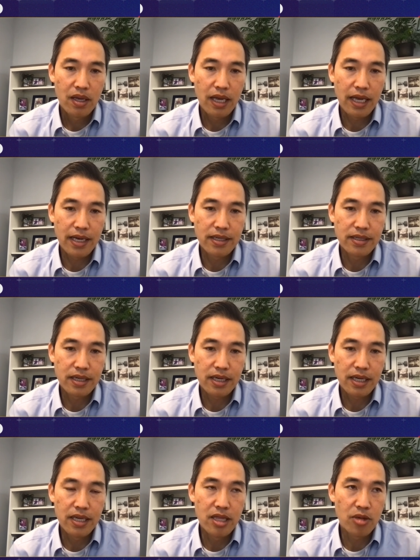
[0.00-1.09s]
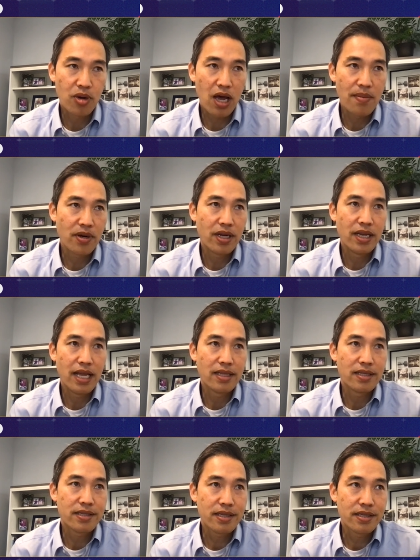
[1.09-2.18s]
And uh, in the primary
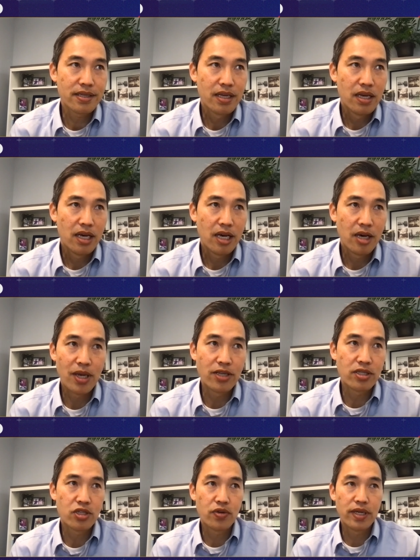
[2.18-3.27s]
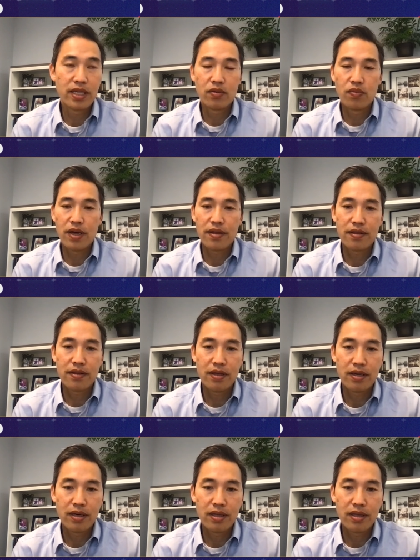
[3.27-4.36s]
analysis, patients treated with
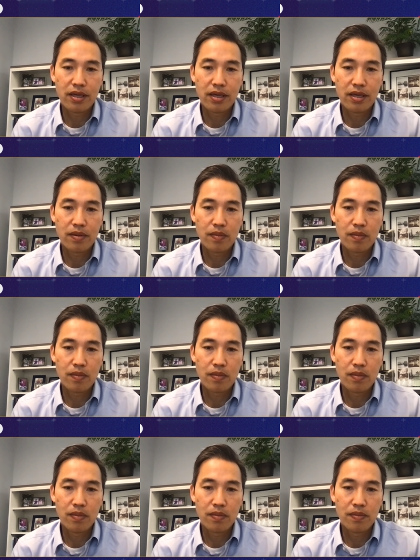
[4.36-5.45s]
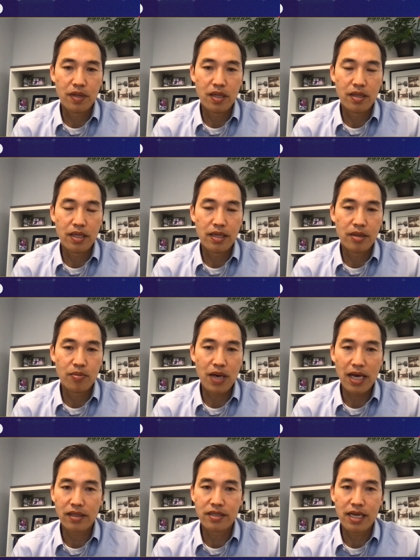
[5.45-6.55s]
the the, the
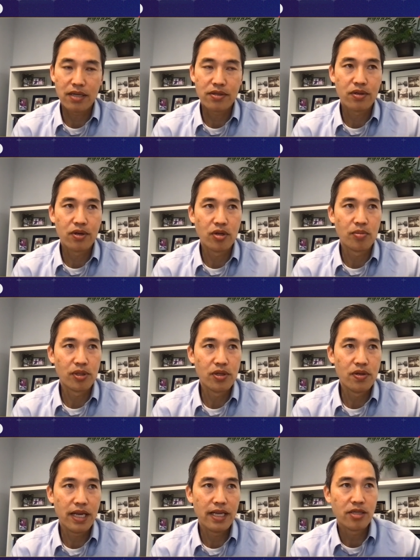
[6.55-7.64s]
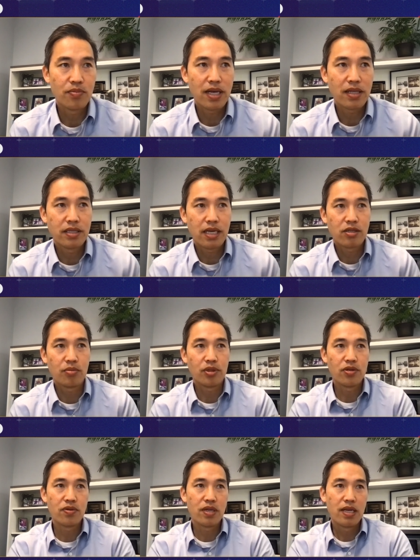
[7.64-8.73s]
paclitaxel coated balloon, agent paclitaxel
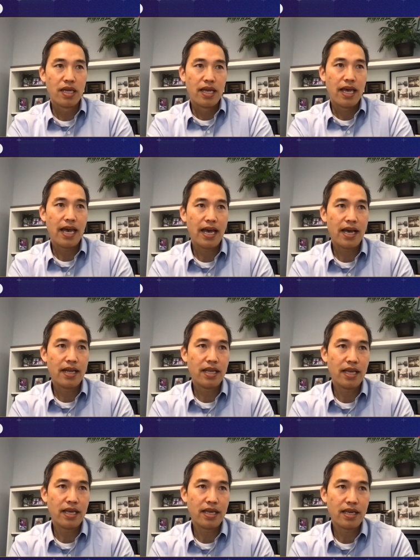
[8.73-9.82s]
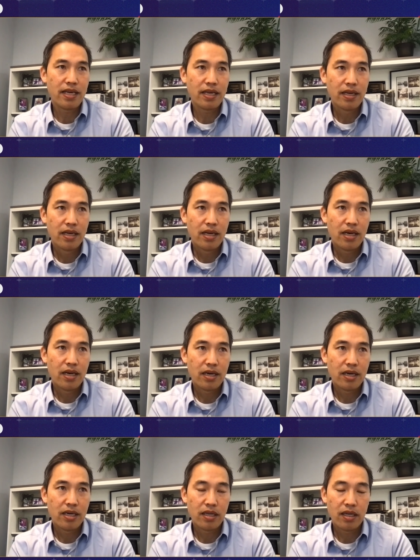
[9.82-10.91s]
balloon, had a,
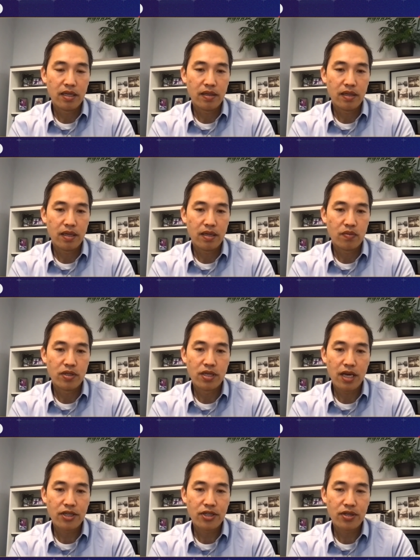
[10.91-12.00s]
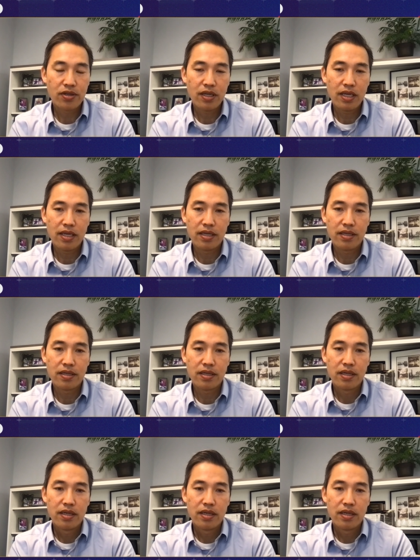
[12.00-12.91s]
uh, a, a reduction in